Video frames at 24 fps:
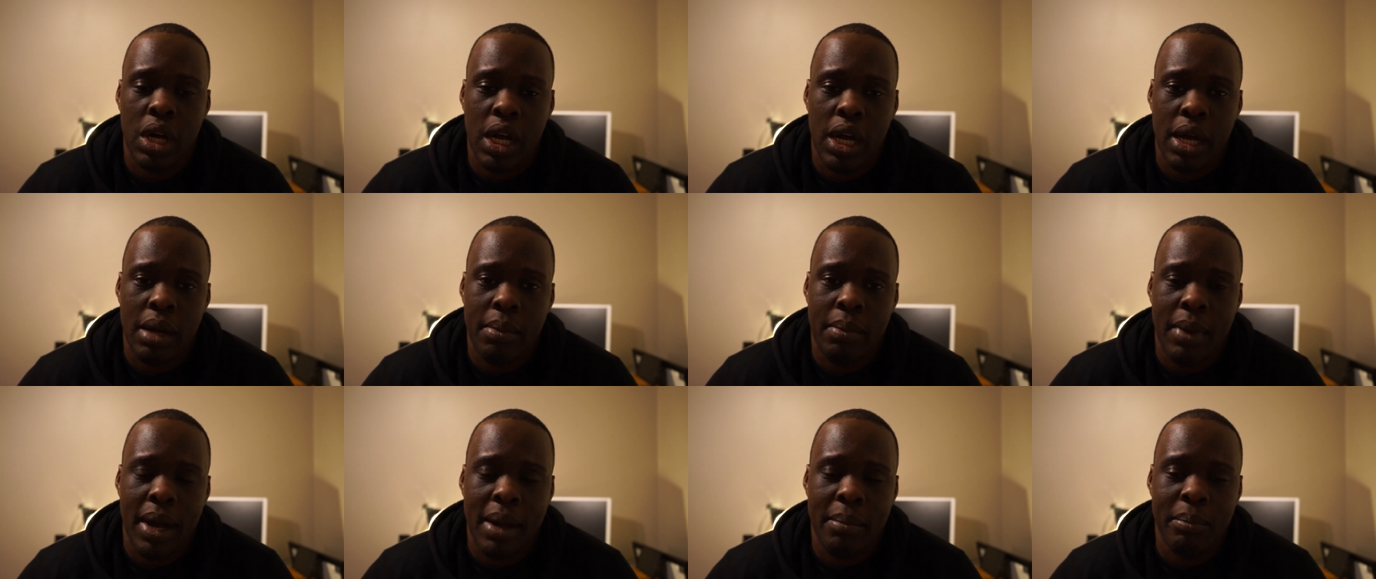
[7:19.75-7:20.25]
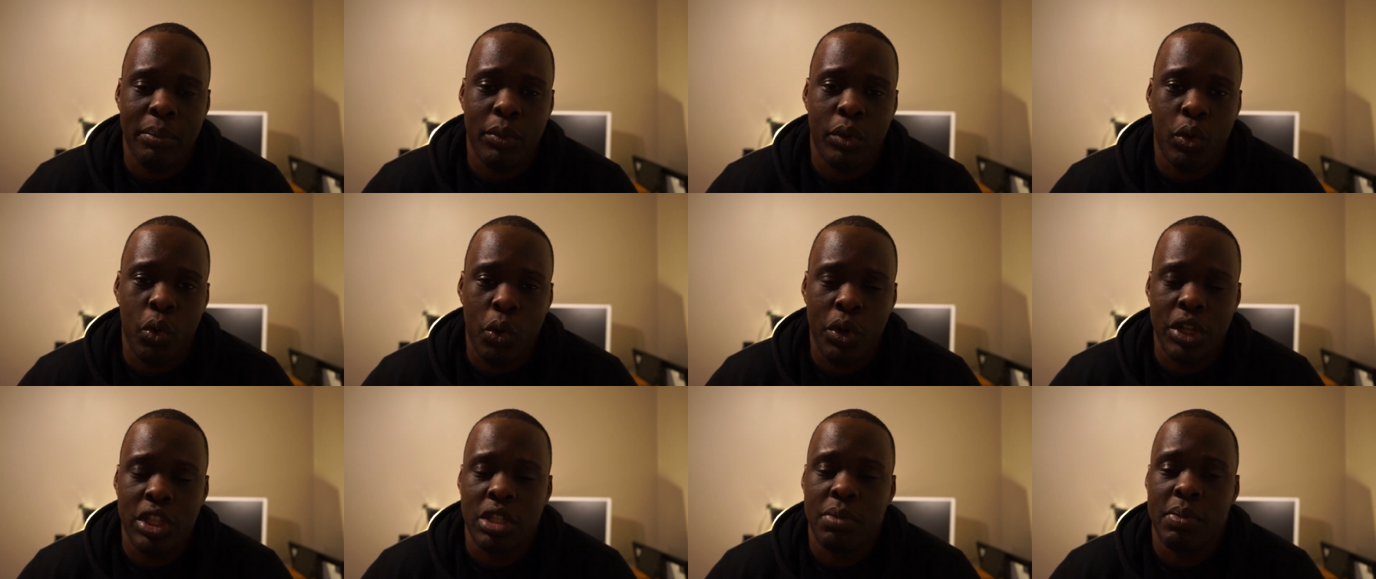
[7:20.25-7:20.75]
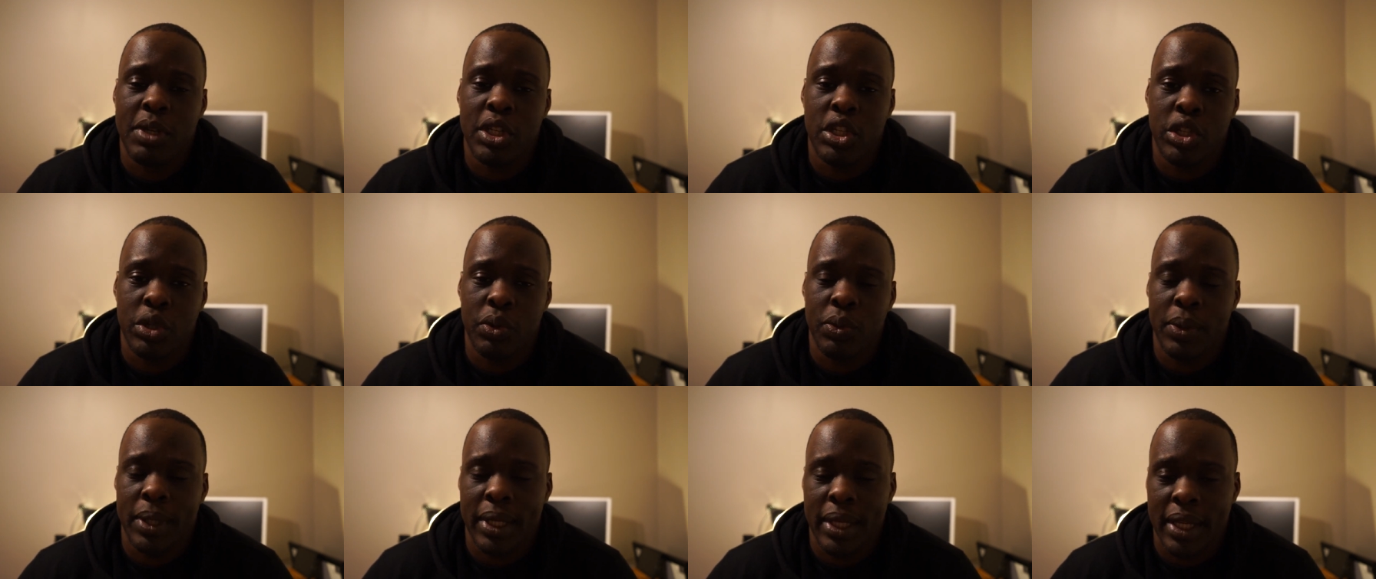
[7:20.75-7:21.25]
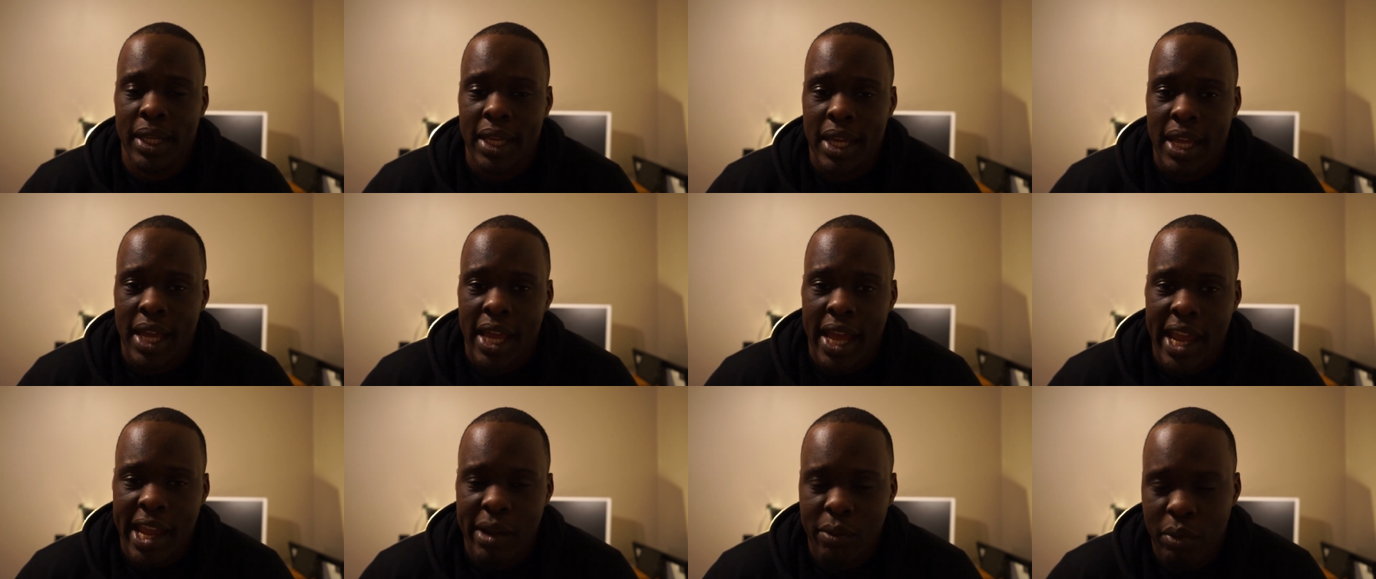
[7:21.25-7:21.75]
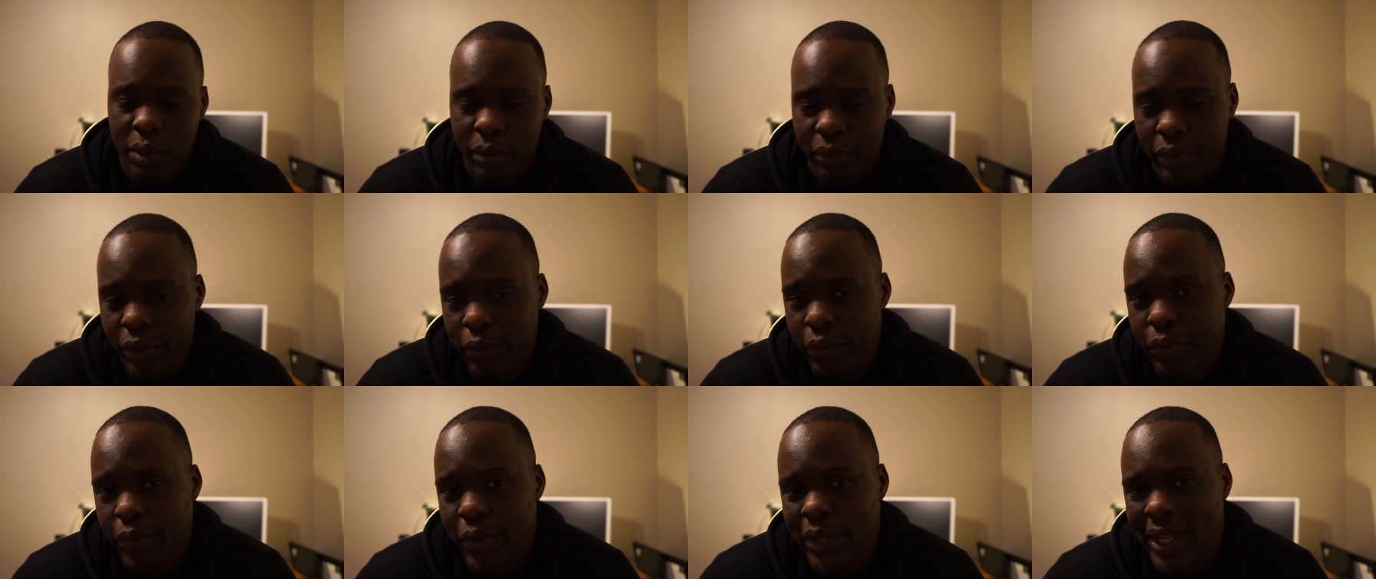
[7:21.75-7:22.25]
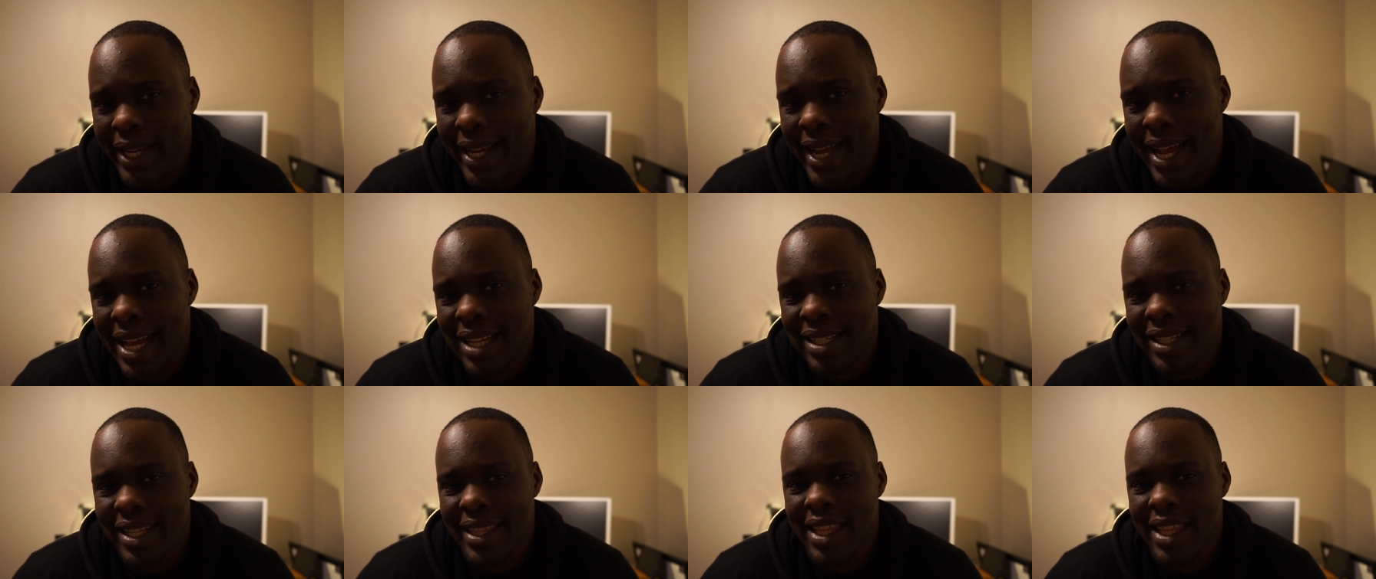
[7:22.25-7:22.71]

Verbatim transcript: Um, I'm going to be doing a review for you guys.